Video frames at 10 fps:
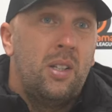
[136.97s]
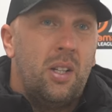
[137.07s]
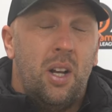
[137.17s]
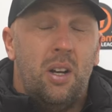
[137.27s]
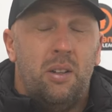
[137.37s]

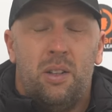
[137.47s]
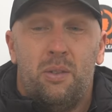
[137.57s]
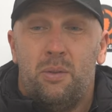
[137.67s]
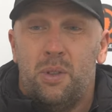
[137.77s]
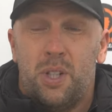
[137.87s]
You
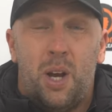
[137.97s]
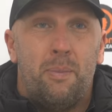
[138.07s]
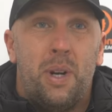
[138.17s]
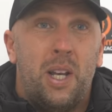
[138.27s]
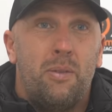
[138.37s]
know, it's an
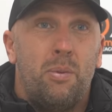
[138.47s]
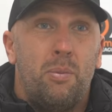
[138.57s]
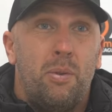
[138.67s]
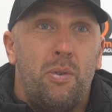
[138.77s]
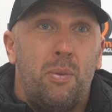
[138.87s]

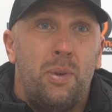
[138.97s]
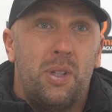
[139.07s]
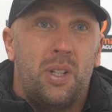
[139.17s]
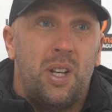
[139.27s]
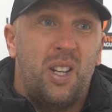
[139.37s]
unbelievable
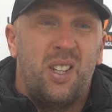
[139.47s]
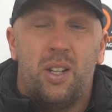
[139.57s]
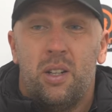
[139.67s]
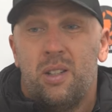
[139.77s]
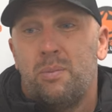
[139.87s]
performance, and then
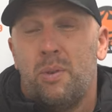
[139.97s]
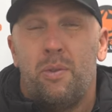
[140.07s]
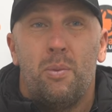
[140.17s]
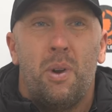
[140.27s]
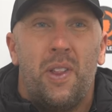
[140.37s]
you
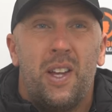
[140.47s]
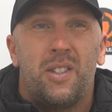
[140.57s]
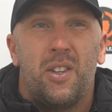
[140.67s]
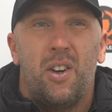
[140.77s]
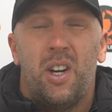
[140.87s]
perform like
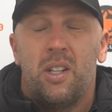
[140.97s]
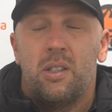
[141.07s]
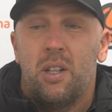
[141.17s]
that tonight.